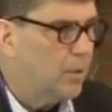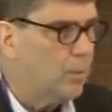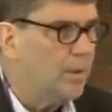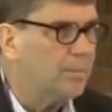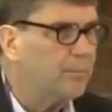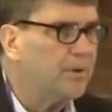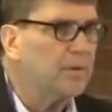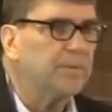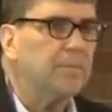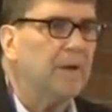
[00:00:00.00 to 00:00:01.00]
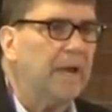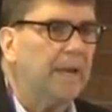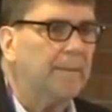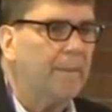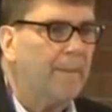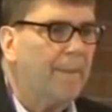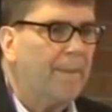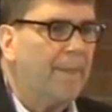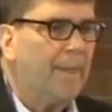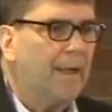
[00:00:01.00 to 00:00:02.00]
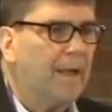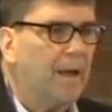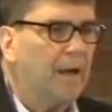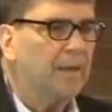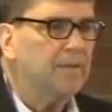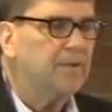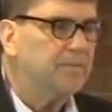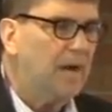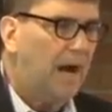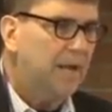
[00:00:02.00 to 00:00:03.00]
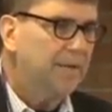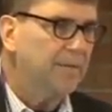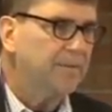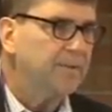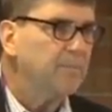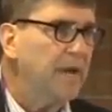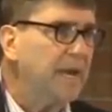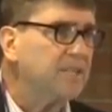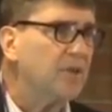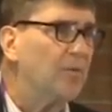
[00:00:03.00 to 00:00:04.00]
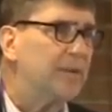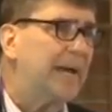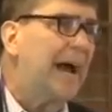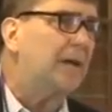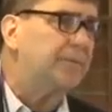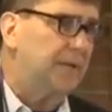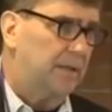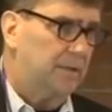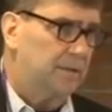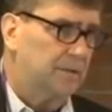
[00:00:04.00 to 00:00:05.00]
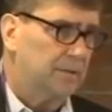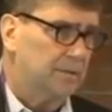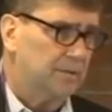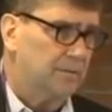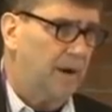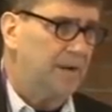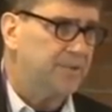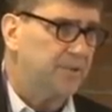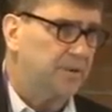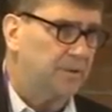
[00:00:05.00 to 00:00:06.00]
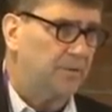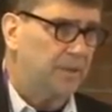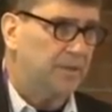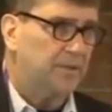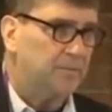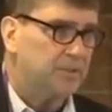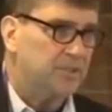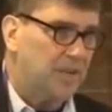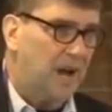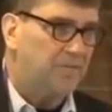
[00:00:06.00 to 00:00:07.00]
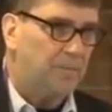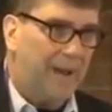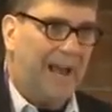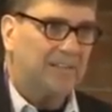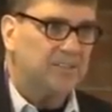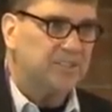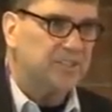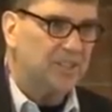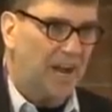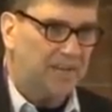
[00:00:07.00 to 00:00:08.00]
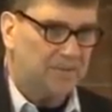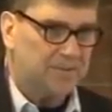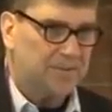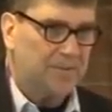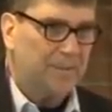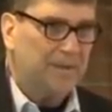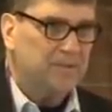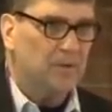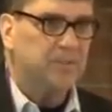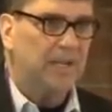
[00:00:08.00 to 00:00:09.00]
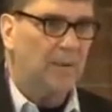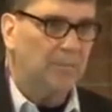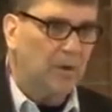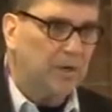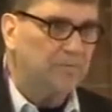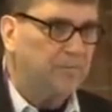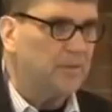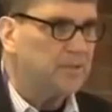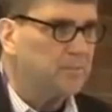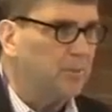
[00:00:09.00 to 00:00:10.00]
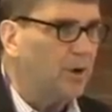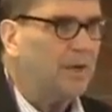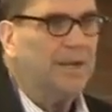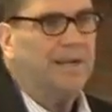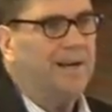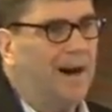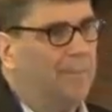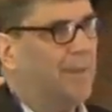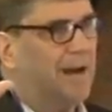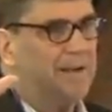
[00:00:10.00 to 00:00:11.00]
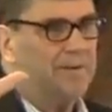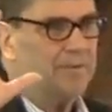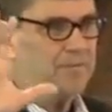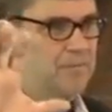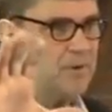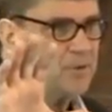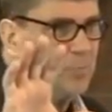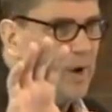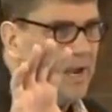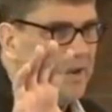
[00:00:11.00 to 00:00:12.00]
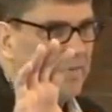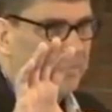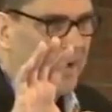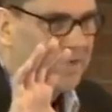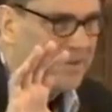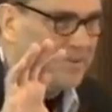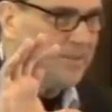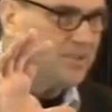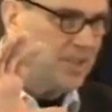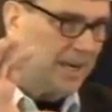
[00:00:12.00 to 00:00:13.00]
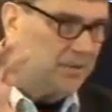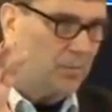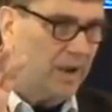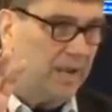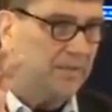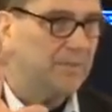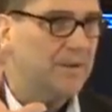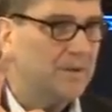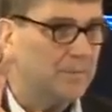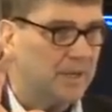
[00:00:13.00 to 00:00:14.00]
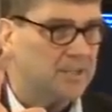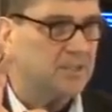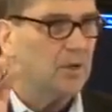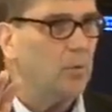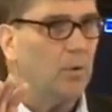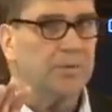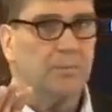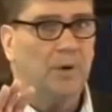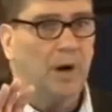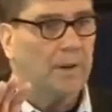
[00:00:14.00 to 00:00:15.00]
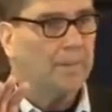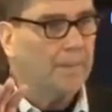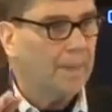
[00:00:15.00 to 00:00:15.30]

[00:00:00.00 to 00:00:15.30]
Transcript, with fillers: With print on demand, you've got, the demand's already out there. Right? You, it was designed for backlisted titles. So it's like, I'm looking for this book. I'm not here in the first wave. I'm not here in the second wave, but I still want the book.